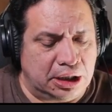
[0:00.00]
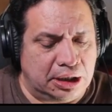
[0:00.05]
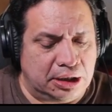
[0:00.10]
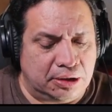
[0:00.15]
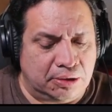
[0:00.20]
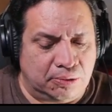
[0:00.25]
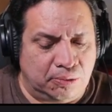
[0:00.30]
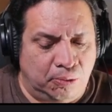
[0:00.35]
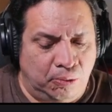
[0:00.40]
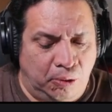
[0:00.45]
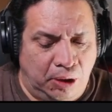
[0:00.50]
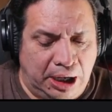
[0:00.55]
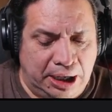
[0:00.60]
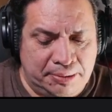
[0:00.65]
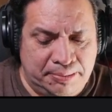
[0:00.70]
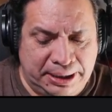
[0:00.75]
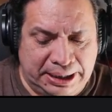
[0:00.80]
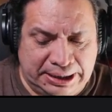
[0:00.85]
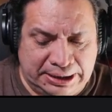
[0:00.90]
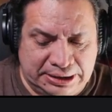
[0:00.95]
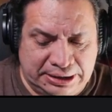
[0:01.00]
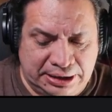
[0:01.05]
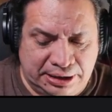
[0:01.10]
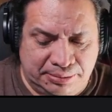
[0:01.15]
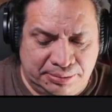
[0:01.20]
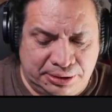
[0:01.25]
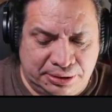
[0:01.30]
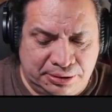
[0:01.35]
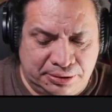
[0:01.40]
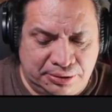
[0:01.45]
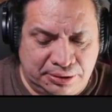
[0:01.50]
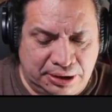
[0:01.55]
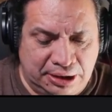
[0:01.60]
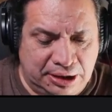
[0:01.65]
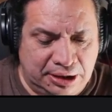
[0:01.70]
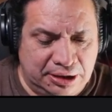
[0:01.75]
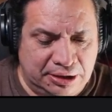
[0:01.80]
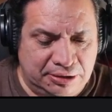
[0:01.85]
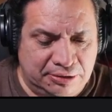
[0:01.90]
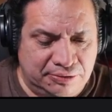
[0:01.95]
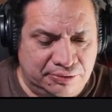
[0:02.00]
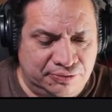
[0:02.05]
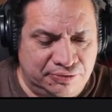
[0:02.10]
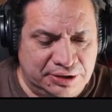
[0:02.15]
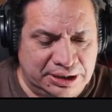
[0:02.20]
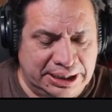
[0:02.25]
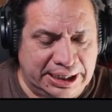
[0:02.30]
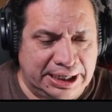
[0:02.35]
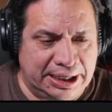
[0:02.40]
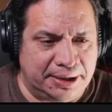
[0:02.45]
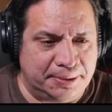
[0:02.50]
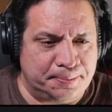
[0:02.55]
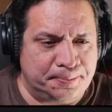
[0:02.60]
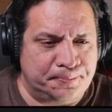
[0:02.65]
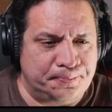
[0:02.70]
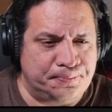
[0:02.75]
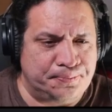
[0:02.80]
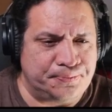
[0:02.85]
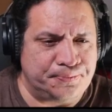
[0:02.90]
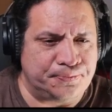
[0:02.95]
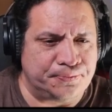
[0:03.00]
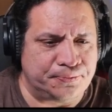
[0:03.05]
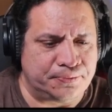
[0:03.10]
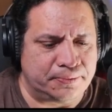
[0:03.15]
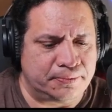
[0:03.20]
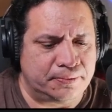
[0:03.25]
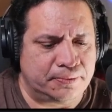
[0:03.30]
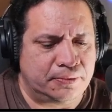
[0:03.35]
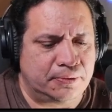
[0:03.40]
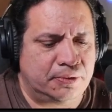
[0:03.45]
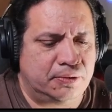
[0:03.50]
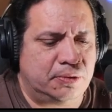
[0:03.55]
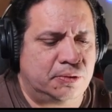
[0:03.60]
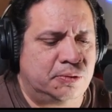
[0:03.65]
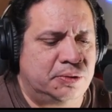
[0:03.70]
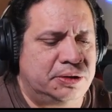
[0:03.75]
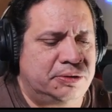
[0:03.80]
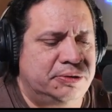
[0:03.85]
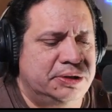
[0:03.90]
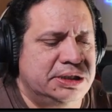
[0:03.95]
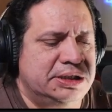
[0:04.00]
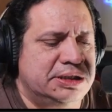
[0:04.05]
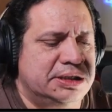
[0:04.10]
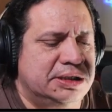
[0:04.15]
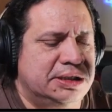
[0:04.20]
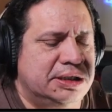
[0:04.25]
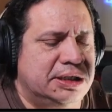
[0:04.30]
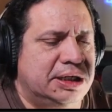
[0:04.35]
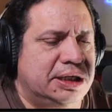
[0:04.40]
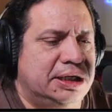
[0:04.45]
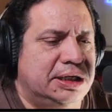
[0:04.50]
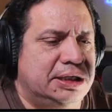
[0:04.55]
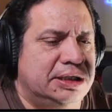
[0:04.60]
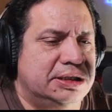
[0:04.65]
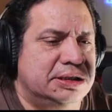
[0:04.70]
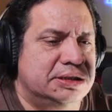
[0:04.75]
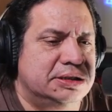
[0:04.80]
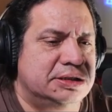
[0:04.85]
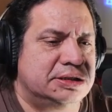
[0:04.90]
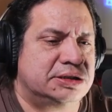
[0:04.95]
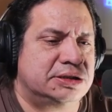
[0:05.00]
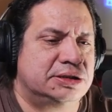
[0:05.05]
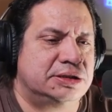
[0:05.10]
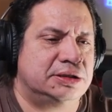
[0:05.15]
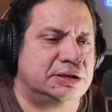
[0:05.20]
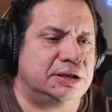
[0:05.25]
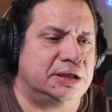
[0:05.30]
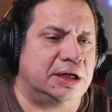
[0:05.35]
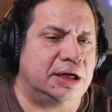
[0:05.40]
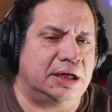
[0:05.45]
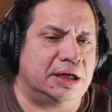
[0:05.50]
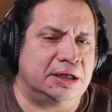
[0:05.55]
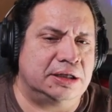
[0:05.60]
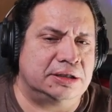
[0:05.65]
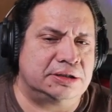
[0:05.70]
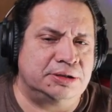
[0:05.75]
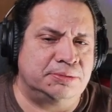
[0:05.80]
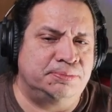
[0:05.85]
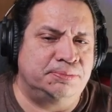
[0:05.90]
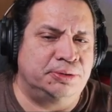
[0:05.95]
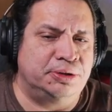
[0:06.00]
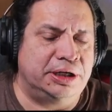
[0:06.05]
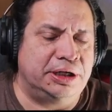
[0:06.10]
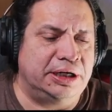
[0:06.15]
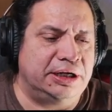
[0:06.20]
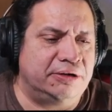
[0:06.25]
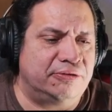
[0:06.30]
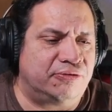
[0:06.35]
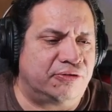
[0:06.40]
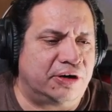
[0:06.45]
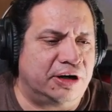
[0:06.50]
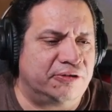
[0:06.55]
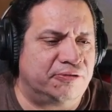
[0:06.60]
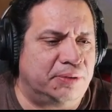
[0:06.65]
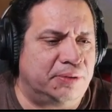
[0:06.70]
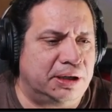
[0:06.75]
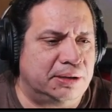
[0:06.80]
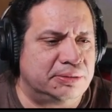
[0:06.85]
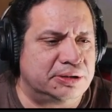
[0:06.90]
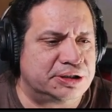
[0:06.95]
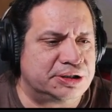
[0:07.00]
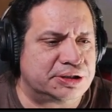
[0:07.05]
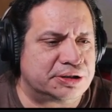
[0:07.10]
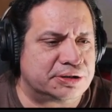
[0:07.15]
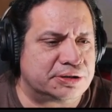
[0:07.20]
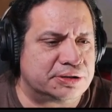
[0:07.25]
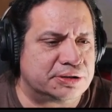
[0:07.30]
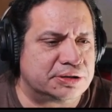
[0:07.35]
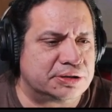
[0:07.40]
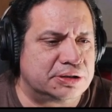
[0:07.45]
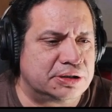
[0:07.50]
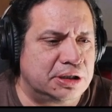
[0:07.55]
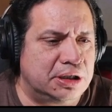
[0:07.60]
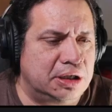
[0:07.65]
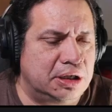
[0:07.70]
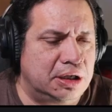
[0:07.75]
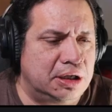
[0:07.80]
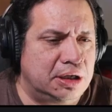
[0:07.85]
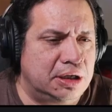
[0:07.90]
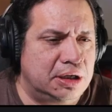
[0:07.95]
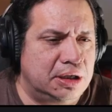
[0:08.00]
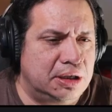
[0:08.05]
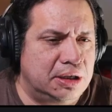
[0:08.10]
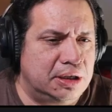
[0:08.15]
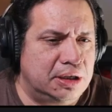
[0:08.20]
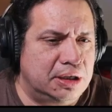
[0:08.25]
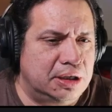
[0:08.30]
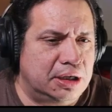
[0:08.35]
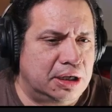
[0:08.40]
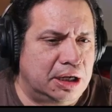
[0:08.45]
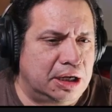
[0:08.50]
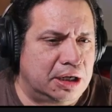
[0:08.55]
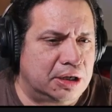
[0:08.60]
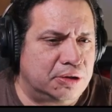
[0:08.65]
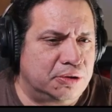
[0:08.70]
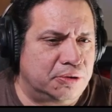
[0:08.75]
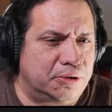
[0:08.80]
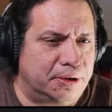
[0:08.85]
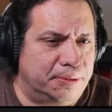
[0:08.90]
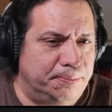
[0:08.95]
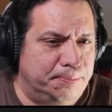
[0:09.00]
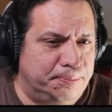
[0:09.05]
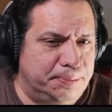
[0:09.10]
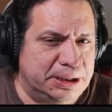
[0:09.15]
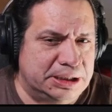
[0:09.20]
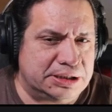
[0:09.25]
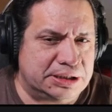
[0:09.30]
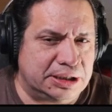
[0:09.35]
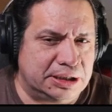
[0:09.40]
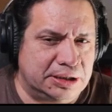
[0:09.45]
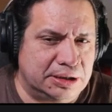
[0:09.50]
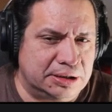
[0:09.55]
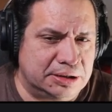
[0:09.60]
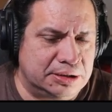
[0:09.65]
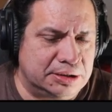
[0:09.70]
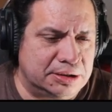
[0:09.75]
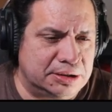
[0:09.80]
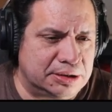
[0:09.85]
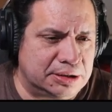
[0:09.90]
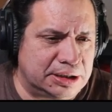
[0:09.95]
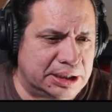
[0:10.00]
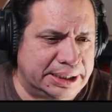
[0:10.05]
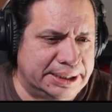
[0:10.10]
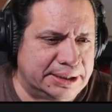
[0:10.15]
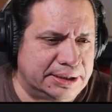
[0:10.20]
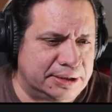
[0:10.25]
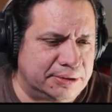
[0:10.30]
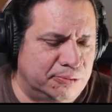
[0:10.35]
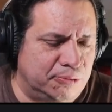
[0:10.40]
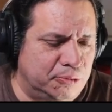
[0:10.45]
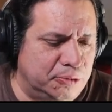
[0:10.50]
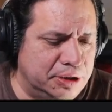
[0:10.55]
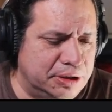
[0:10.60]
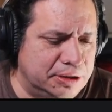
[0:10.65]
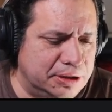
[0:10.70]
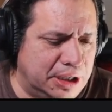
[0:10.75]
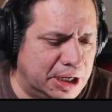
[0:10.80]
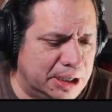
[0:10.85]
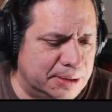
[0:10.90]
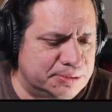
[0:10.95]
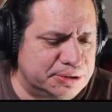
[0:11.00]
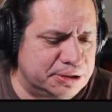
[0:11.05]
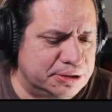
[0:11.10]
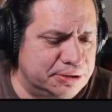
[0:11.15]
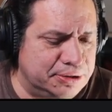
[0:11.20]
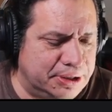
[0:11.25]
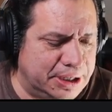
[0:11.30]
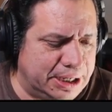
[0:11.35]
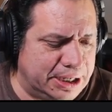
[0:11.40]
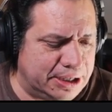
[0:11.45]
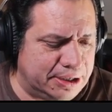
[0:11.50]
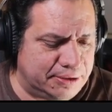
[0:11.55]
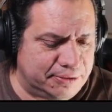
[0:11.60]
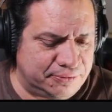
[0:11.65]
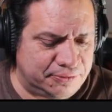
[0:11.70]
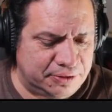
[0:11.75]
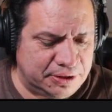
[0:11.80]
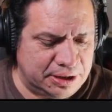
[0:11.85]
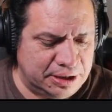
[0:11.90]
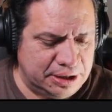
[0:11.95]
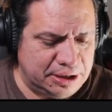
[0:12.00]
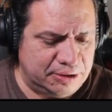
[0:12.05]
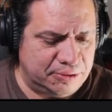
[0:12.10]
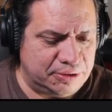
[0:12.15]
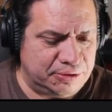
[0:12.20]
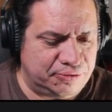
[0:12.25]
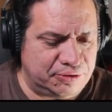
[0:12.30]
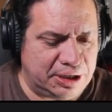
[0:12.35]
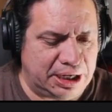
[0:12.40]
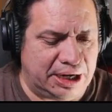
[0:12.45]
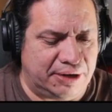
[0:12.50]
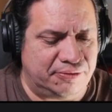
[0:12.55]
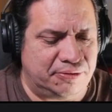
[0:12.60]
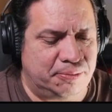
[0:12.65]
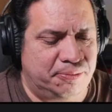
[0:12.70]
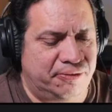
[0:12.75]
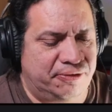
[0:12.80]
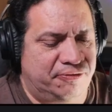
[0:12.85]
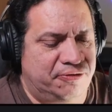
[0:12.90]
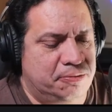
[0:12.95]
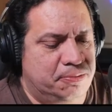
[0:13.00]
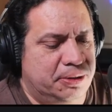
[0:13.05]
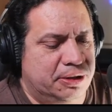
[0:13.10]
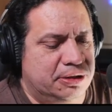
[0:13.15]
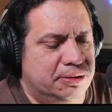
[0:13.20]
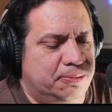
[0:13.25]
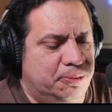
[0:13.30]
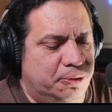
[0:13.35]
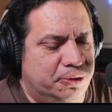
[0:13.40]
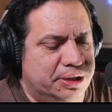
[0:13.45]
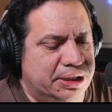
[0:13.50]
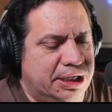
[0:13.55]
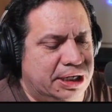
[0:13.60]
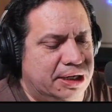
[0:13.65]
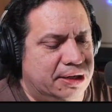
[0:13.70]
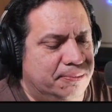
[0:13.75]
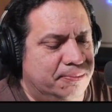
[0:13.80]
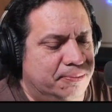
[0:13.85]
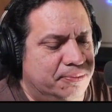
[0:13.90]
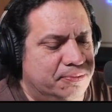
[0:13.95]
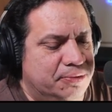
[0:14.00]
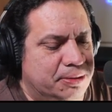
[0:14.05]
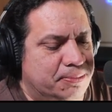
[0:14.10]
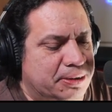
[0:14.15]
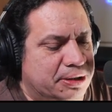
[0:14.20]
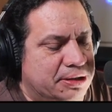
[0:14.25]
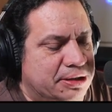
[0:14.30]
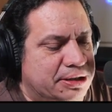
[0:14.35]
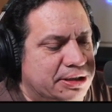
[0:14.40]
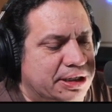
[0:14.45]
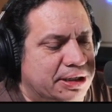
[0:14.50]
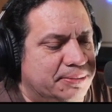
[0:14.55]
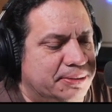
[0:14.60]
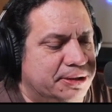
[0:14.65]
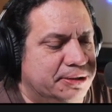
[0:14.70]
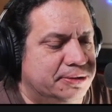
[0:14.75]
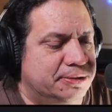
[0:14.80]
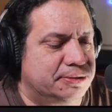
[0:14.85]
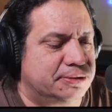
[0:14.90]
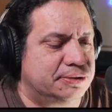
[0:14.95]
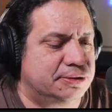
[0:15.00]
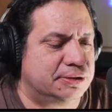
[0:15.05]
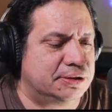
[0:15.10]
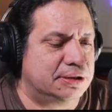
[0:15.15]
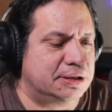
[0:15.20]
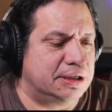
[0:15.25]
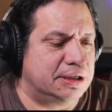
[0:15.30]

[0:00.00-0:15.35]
why make a demo of the game? Well, one reason is to put it in front of publishers who are busy. Like, one option you have, if you build a board game, you build a demo,